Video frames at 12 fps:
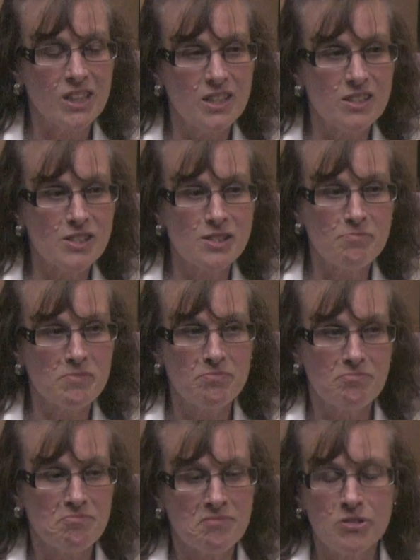is
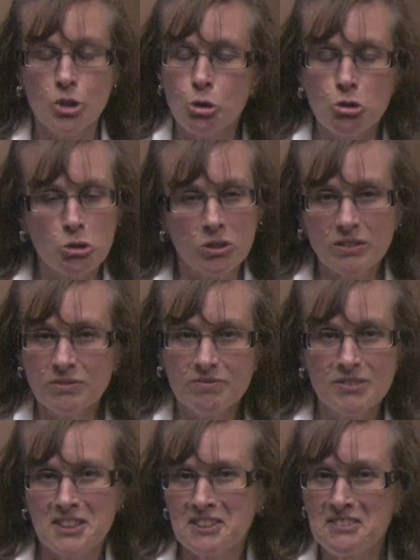neutral,
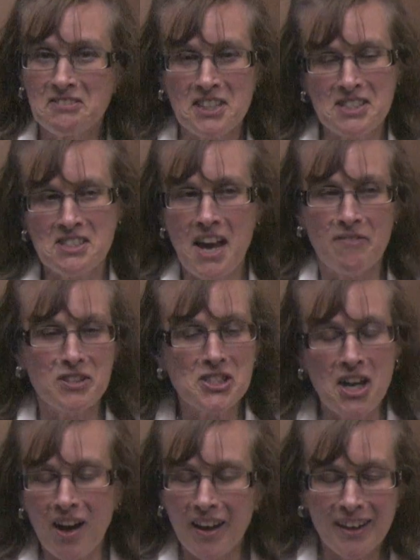doesn't have a
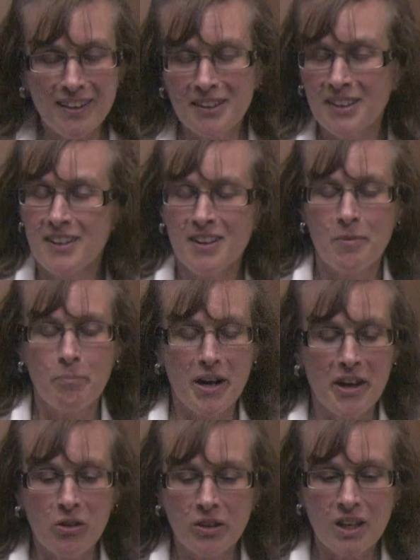side,
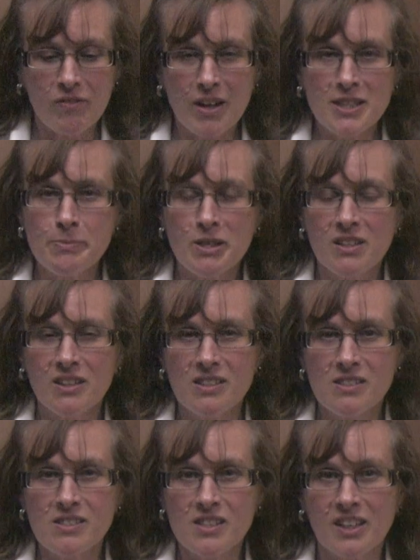my only investment is